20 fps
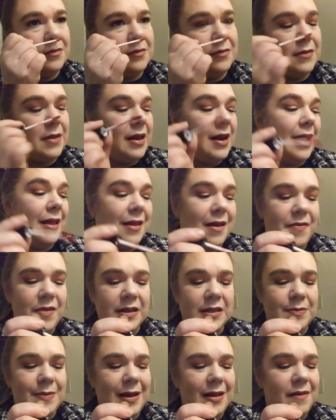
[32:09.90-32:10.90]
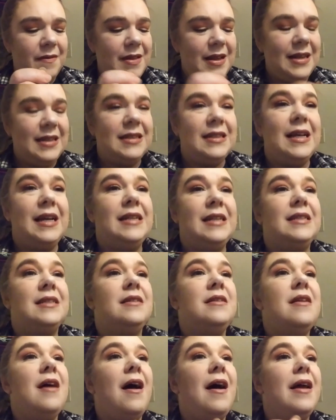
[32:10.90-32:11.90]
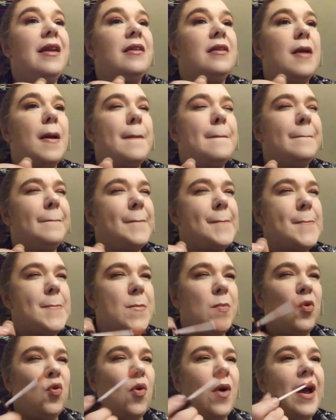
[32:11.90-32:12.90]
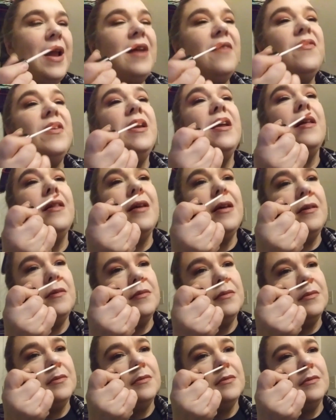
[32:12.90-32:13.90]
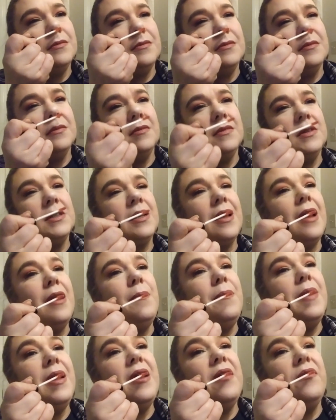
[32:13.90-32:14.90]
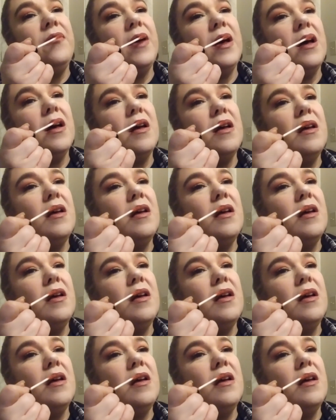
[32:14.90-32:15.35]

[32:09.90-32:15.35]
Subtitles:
And I love the smell of these. It's not quite a vanilla. It's got a bit of a,